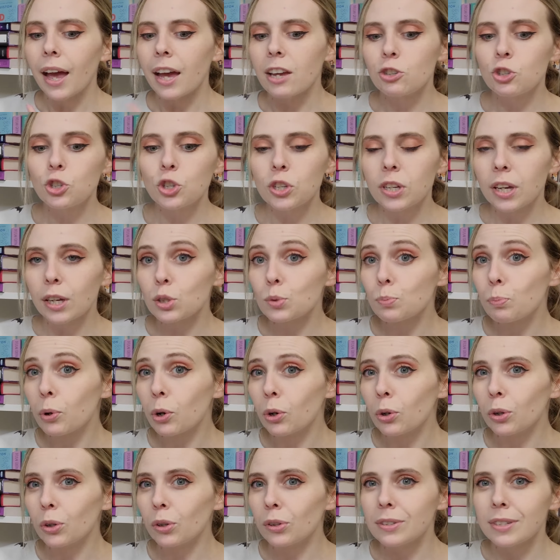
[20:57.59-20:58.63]
And she gets
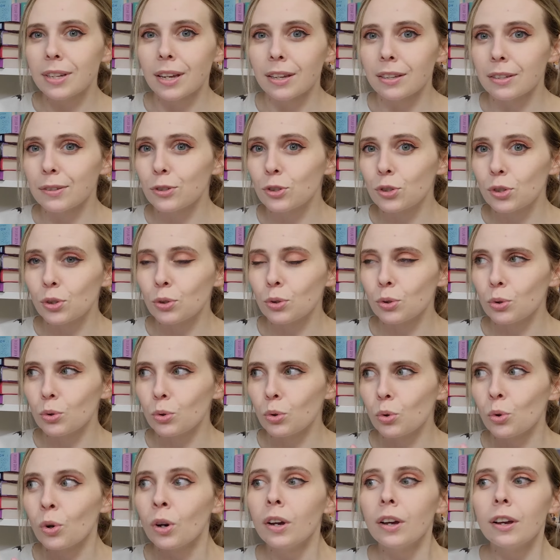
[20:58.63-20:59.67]
pulled
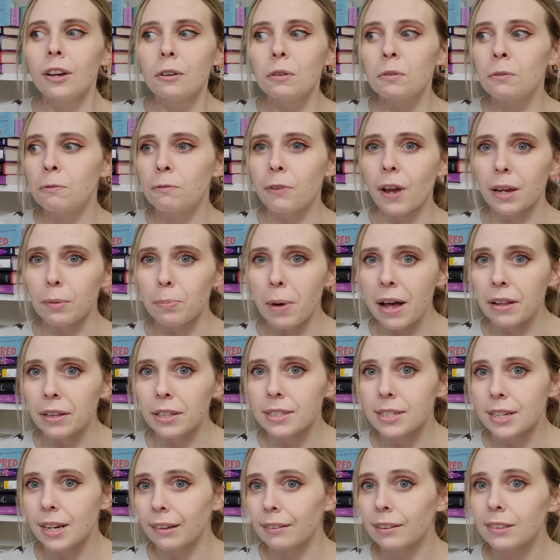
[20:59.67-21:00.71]
into Fae
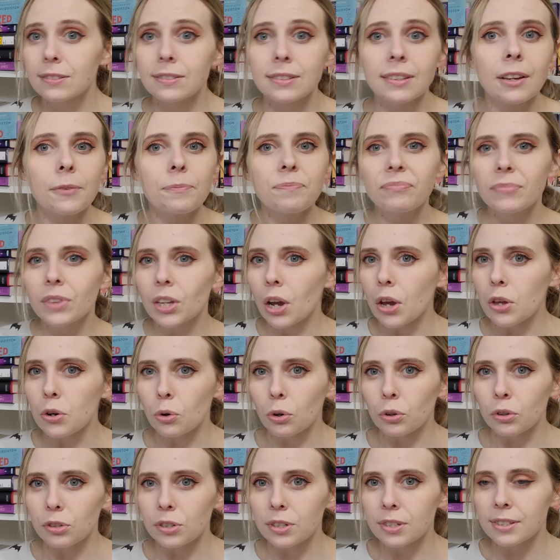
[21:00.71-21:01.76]
politics in
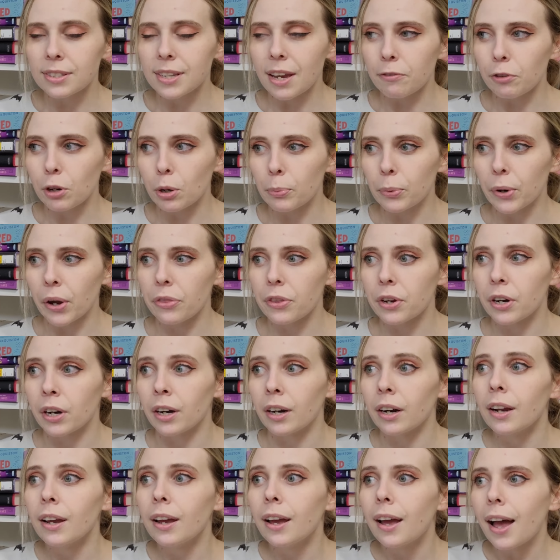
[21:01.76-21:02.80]
order to save her
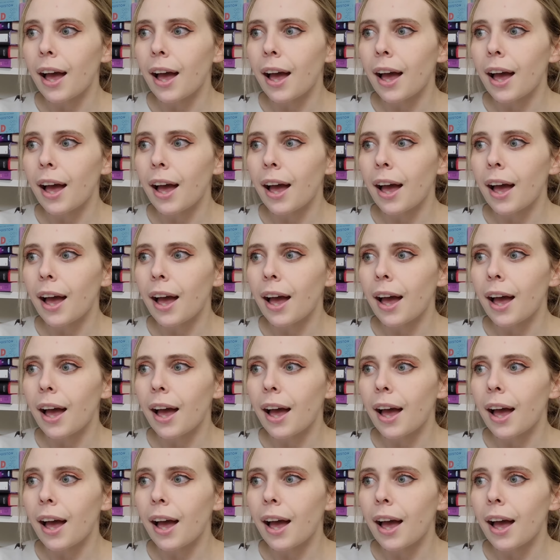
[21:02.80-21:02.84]
brother.